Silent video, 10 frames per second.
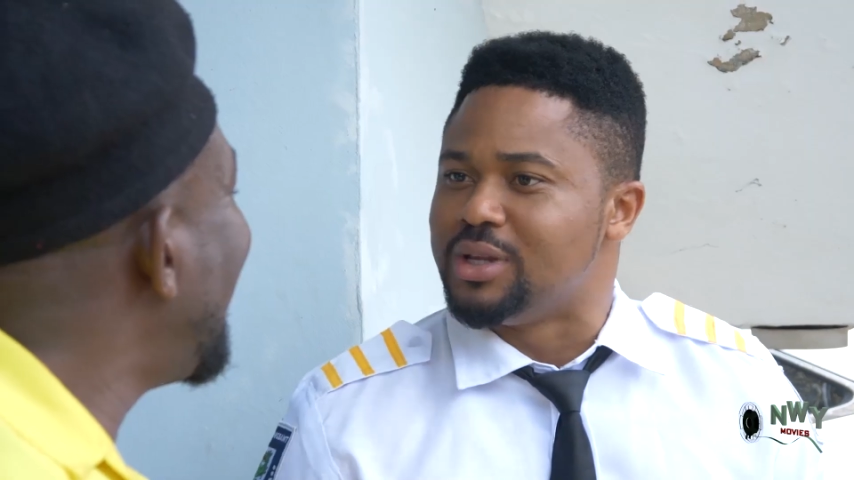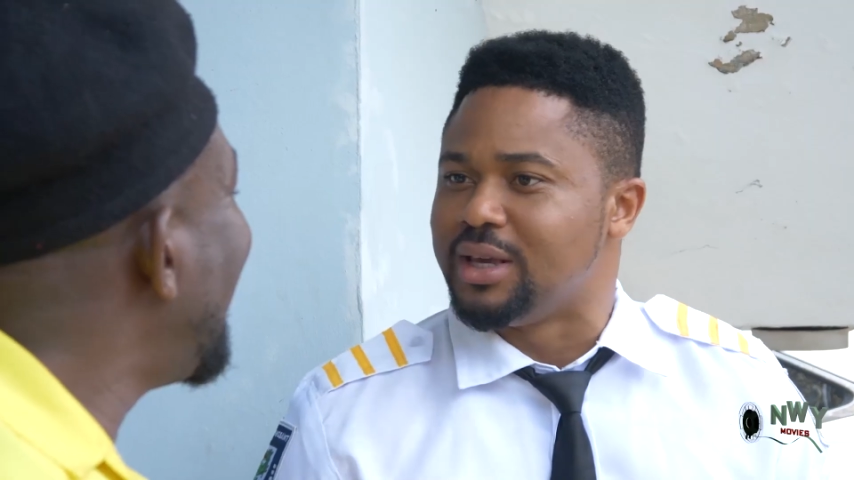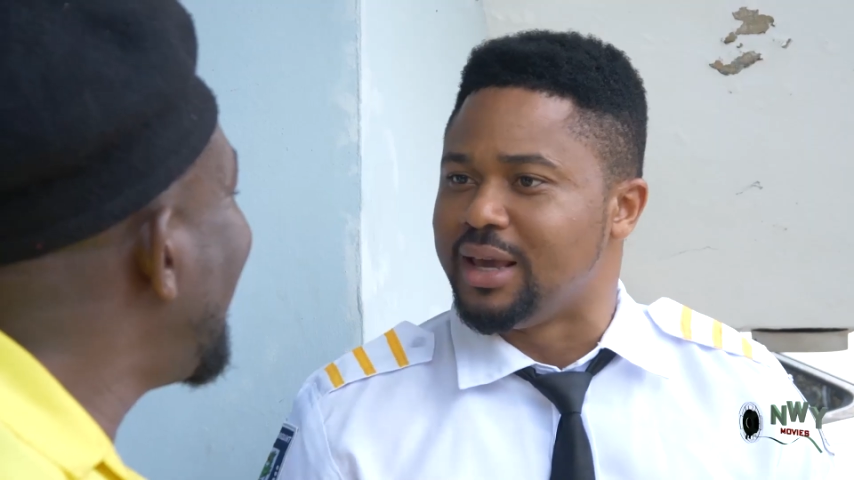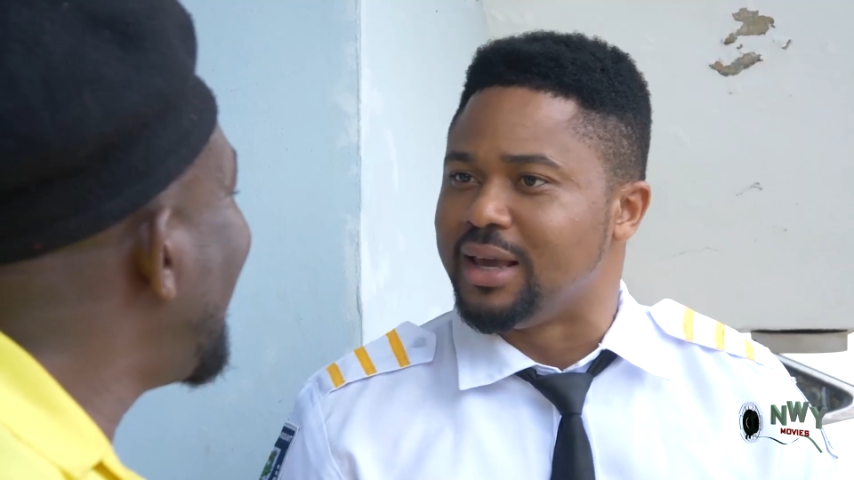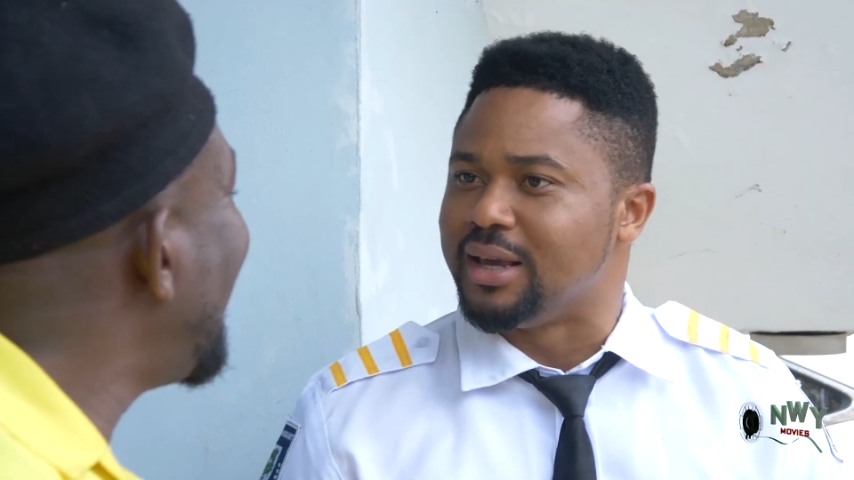to
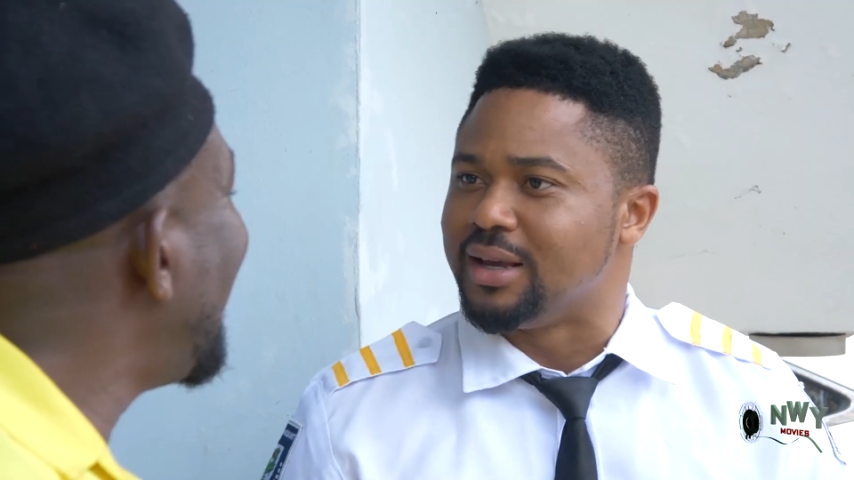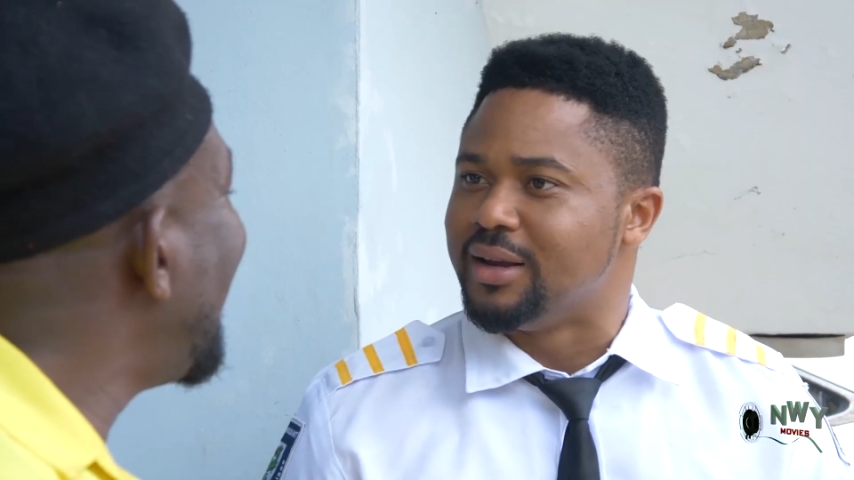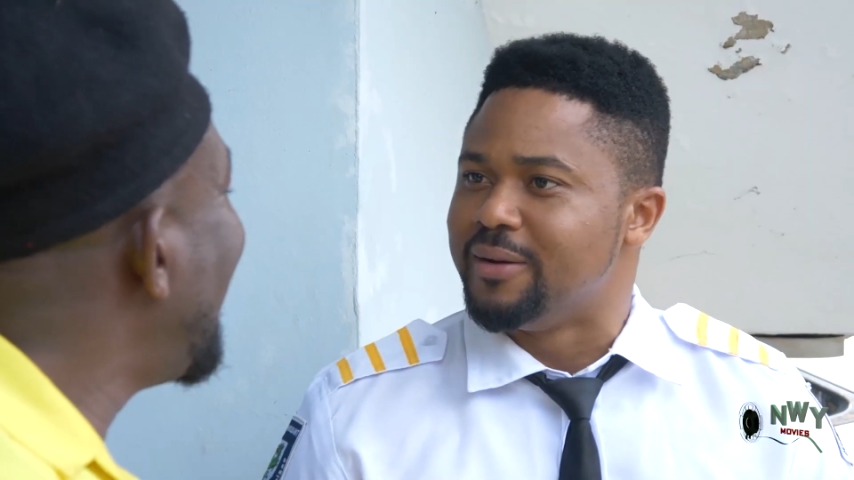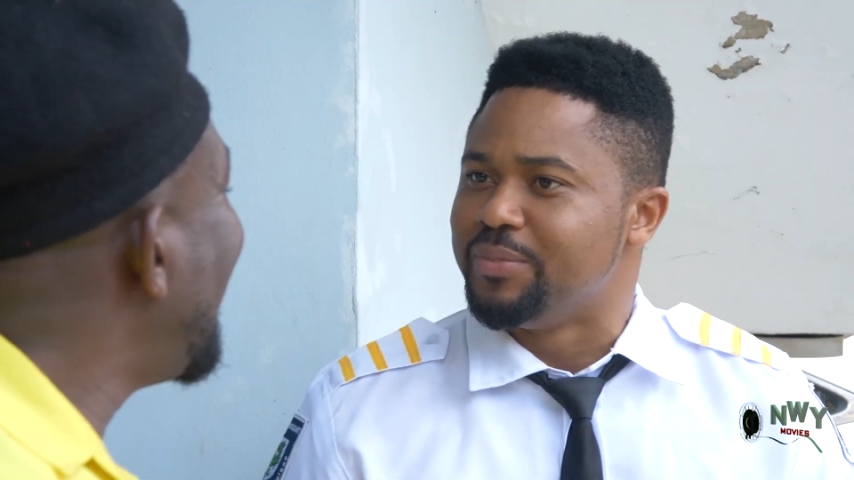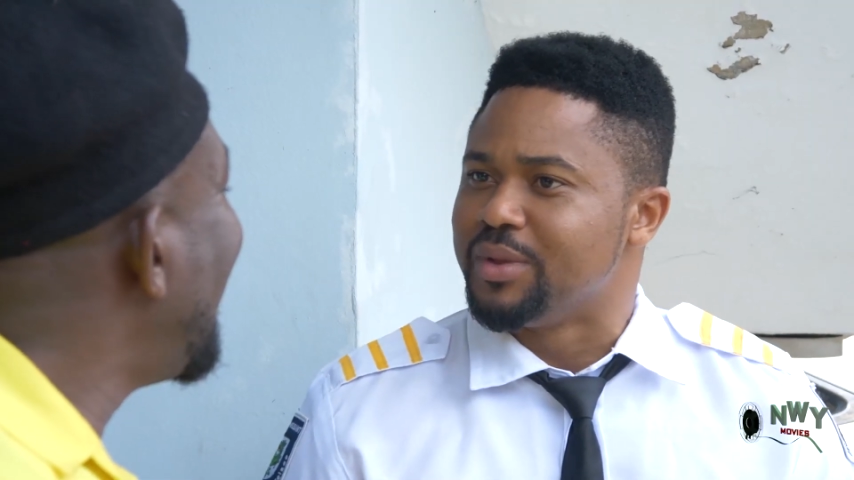the king
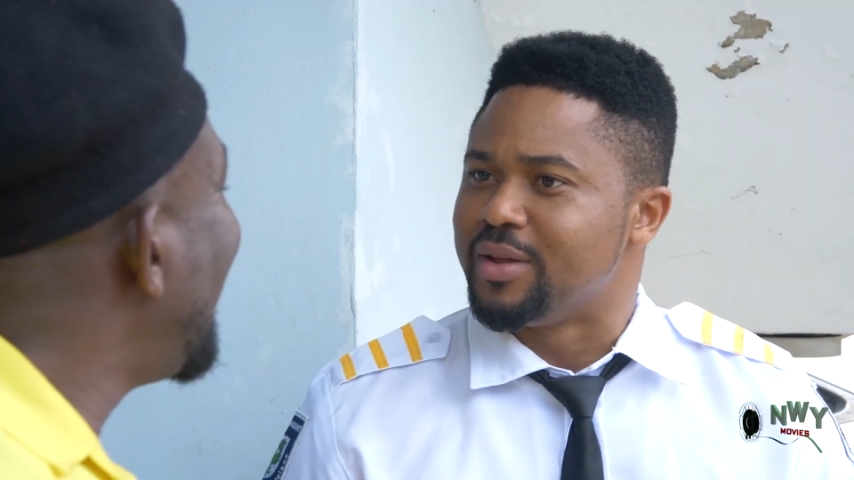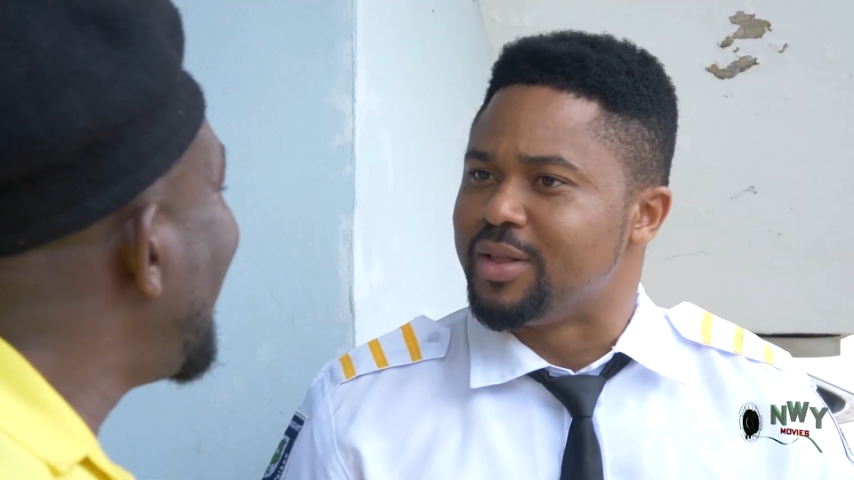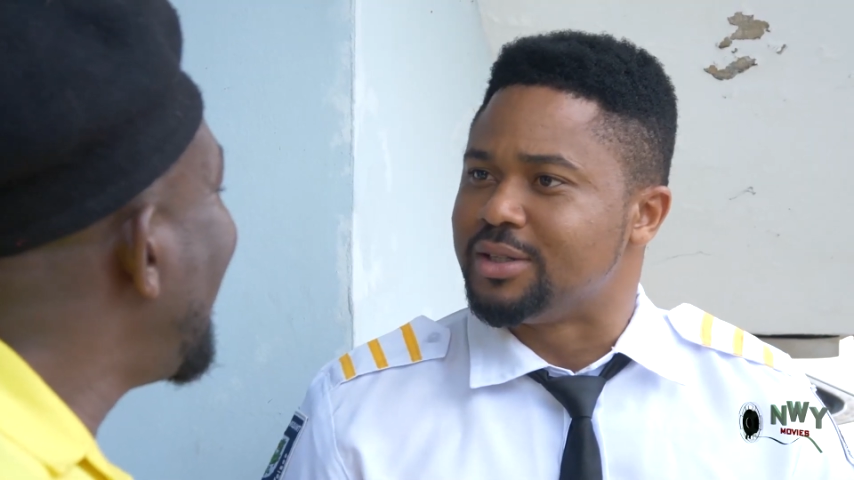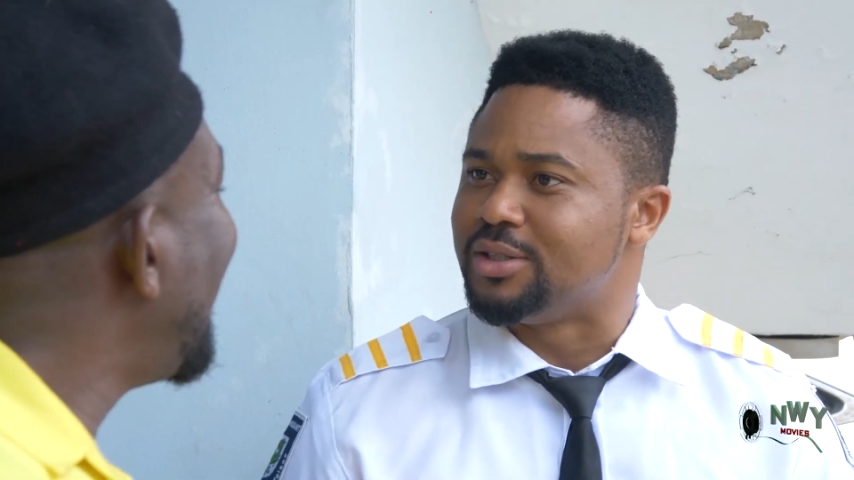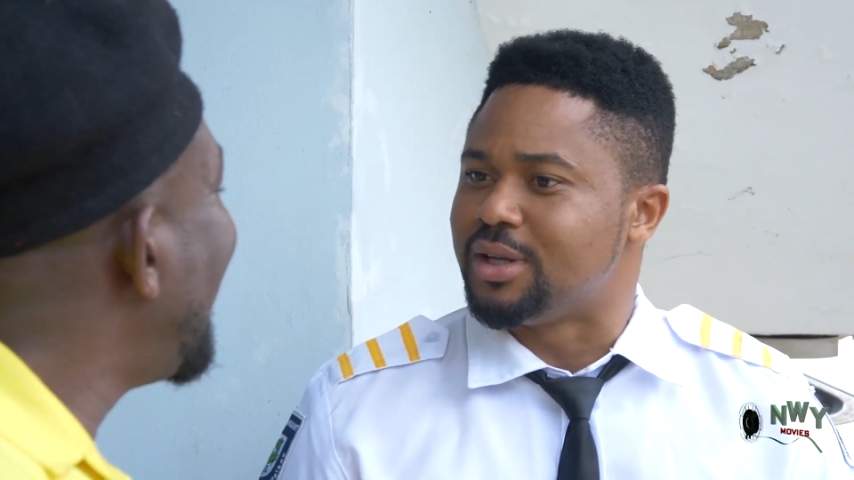
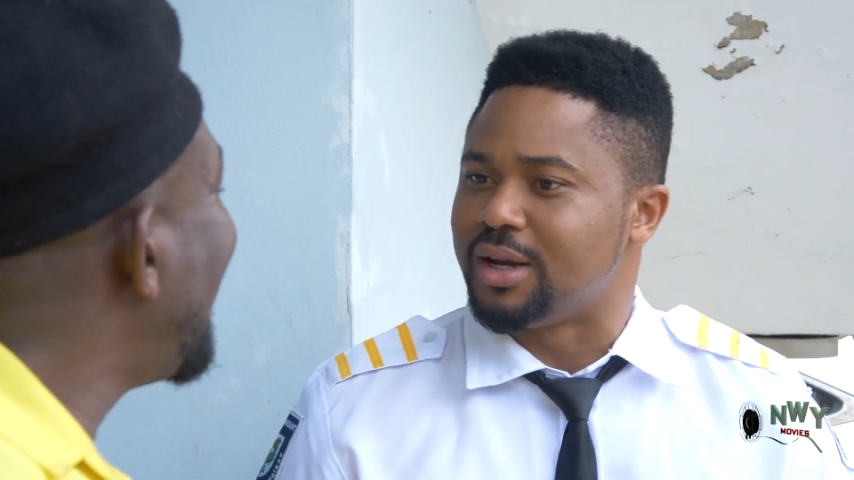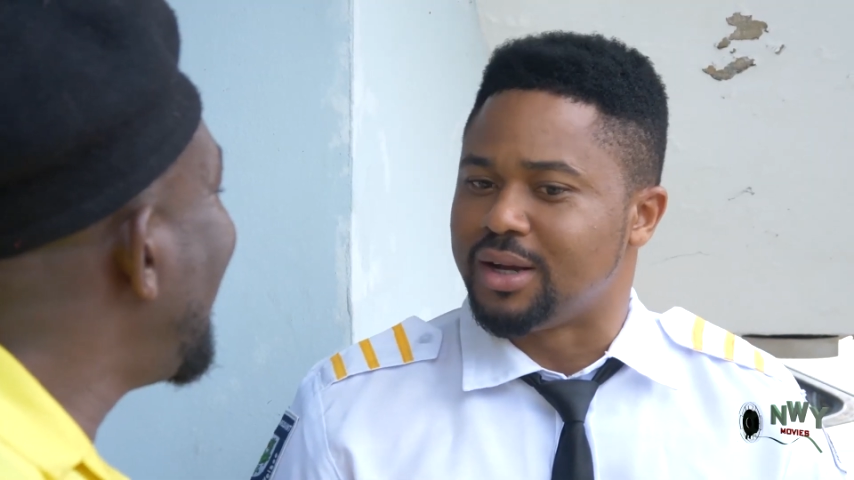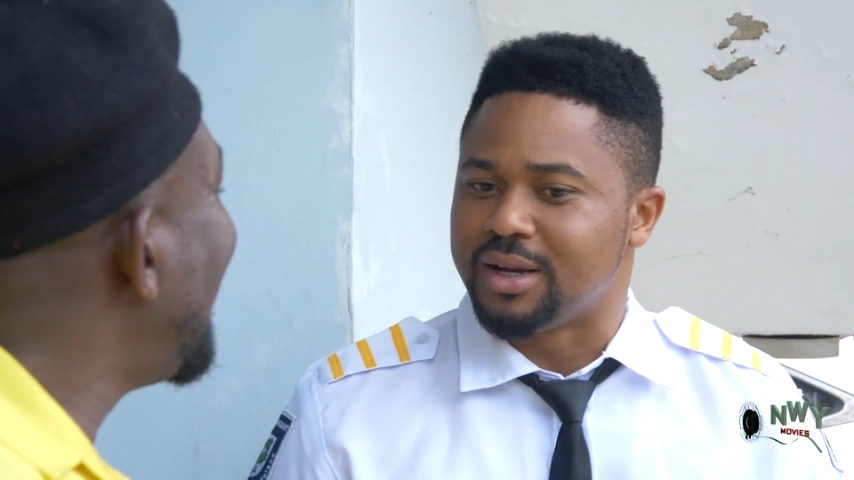that